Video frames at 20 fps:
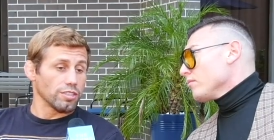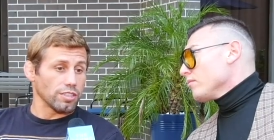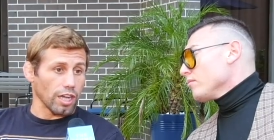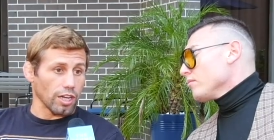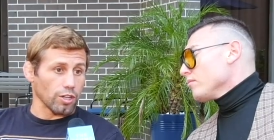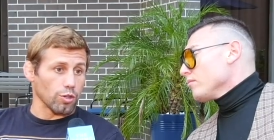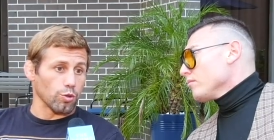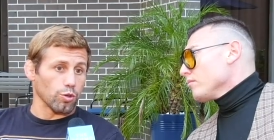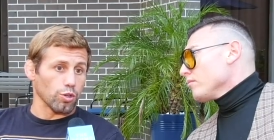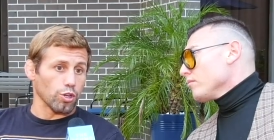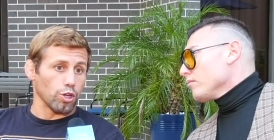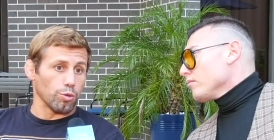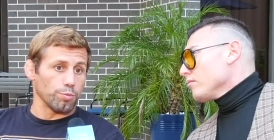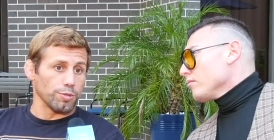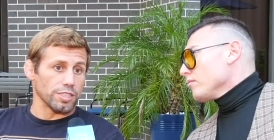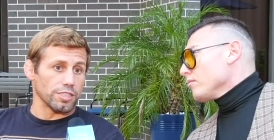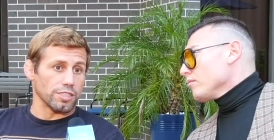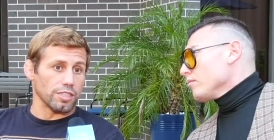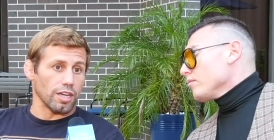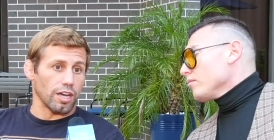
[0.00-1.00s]
Speaker 1: Takenori
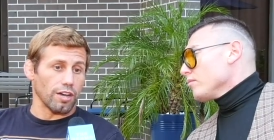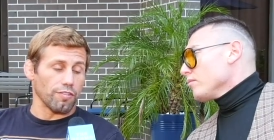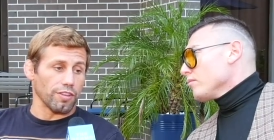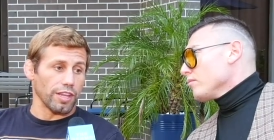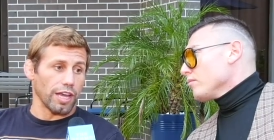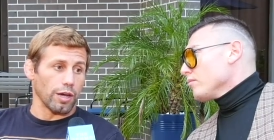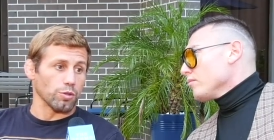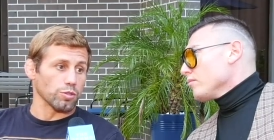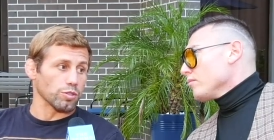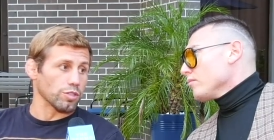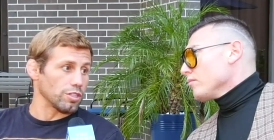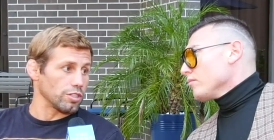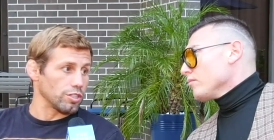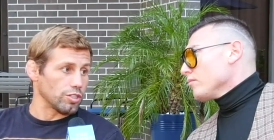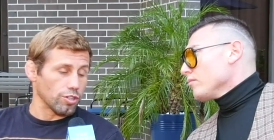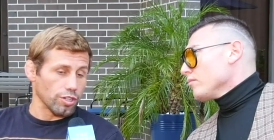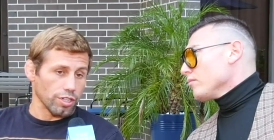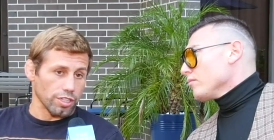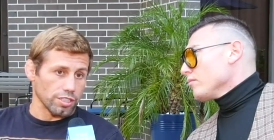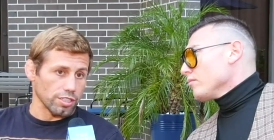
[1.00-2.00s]
Gomi is tough, and that
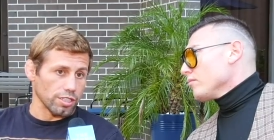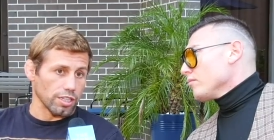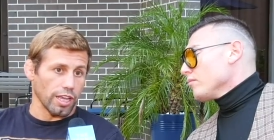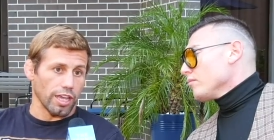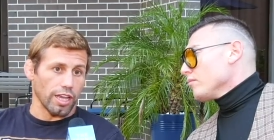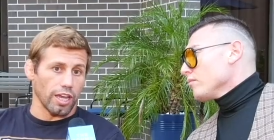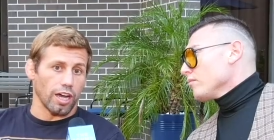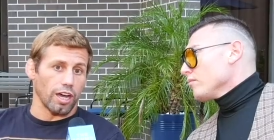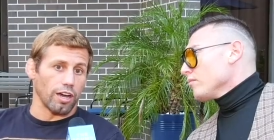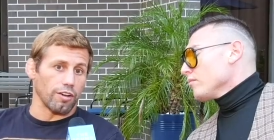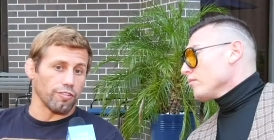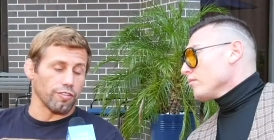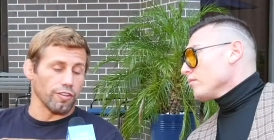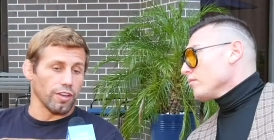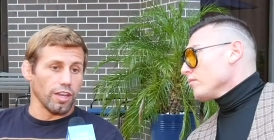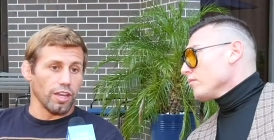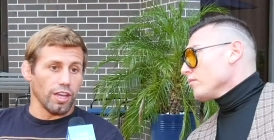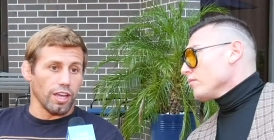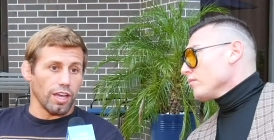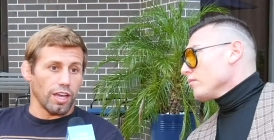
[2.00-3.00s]
wasn't during his layoff.
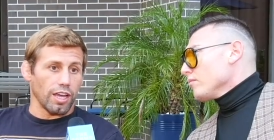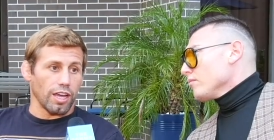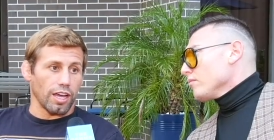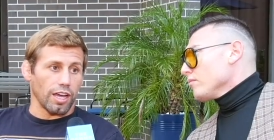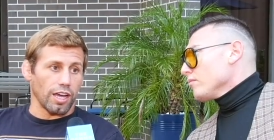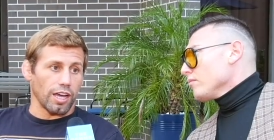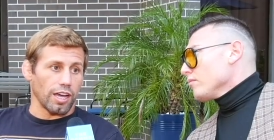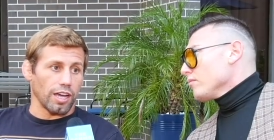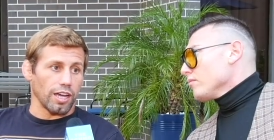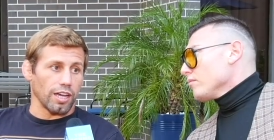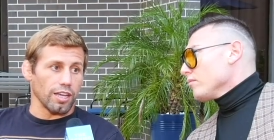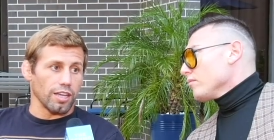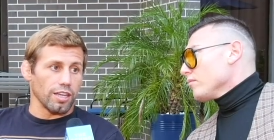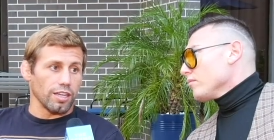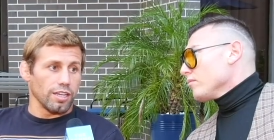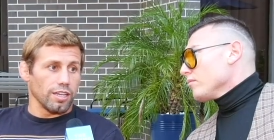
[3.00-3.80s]
Uh,